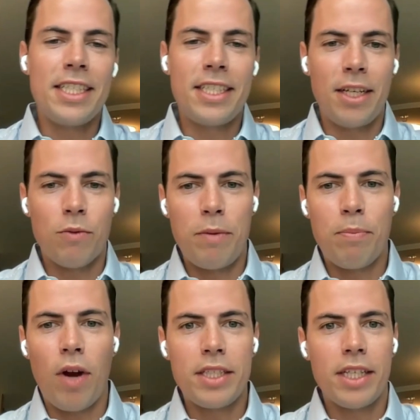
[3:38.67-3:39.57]
instant
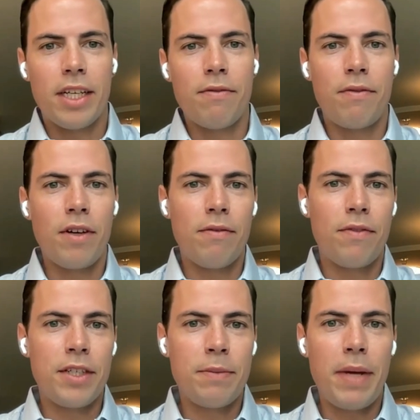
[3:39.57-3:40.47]
repricing
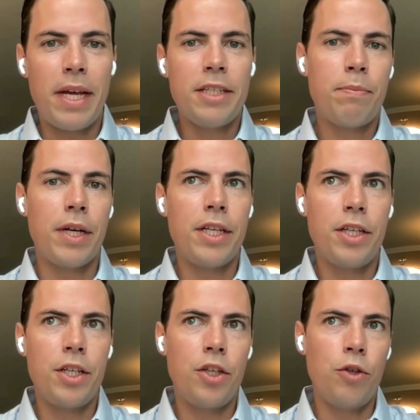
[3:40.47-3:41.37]
of the space, but
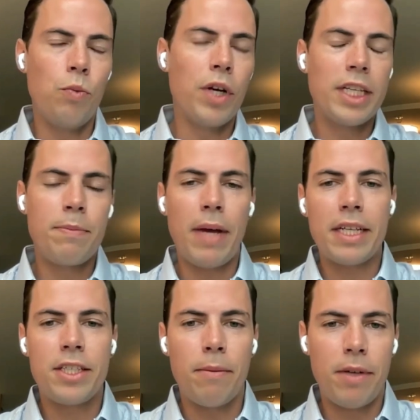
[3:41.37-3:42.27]
you would
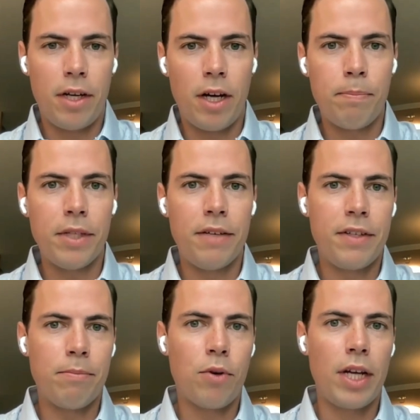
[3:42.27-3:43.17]
expect some
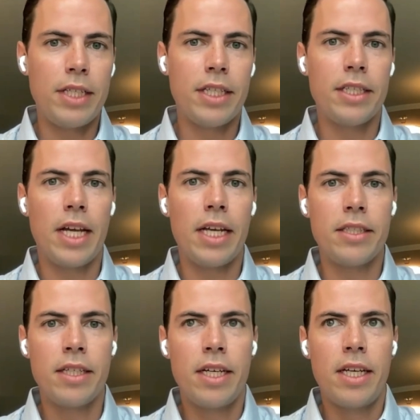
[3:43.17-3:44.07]
uplift in prices
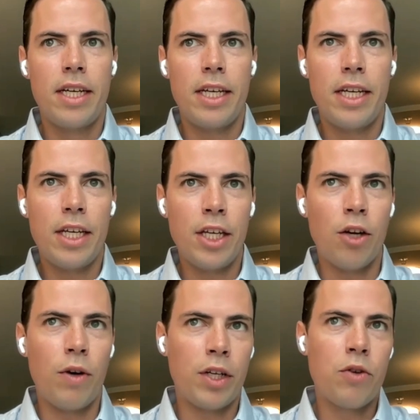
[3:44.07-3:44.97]
as, you
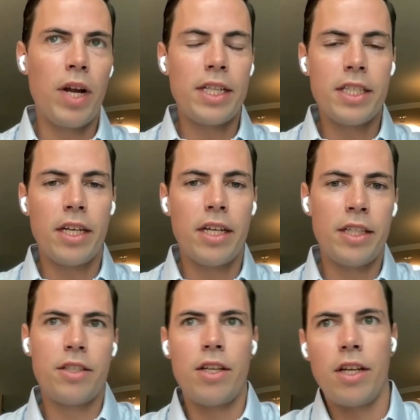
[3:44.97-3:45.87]
know, it creates a,
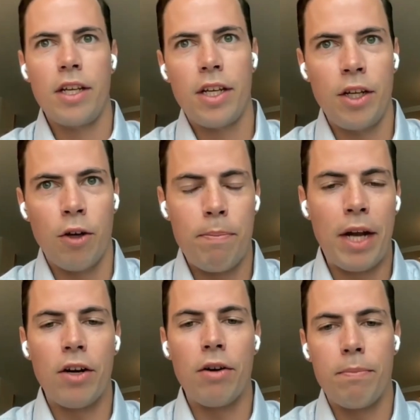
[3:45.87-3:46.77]
you know,
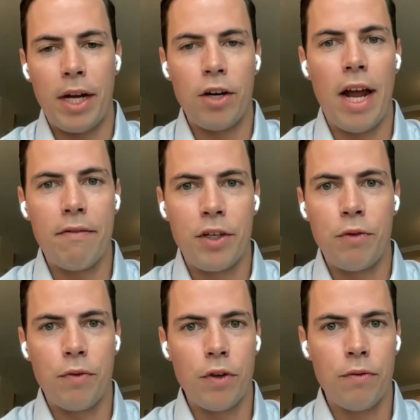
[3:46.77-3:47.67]
better
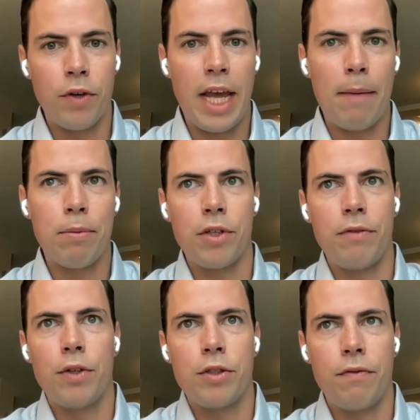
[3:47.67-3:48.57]
avenue for capital
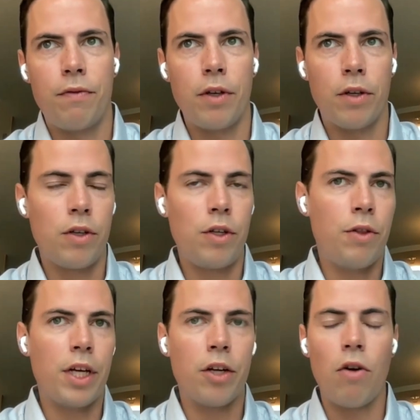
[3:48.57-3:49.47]
inflows. If you
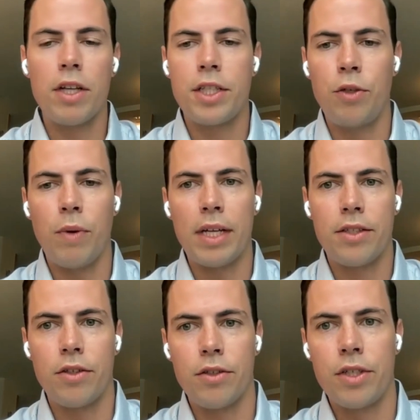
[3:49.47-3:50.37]
think across the U.S.,
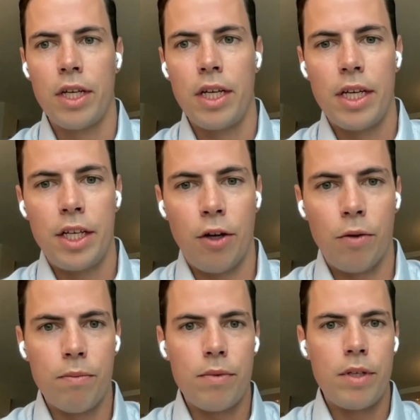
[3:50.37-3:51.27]
there's, you know,